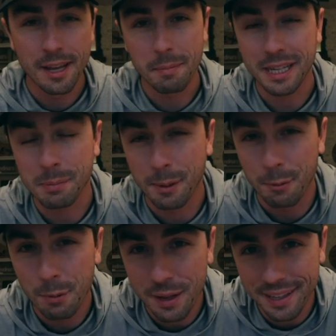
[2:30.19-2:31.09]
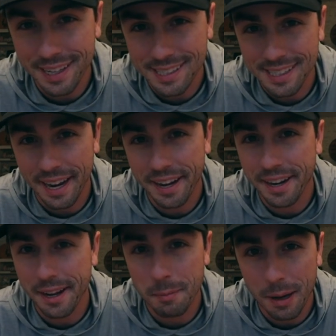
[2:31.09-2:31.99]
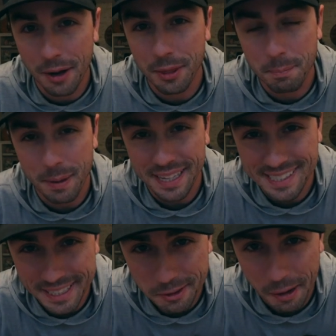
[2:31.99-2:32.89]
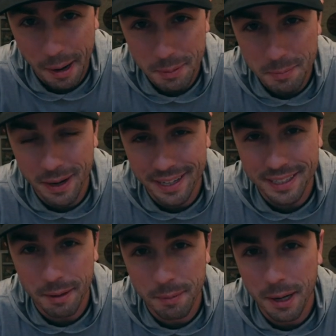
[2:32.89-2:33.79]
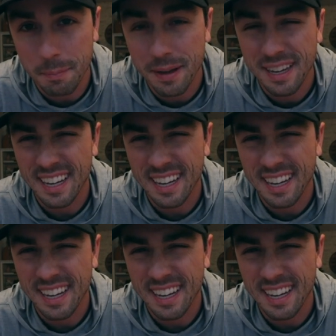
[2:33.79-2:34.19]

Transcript: Makes me really excited about the basin crappie bite coming up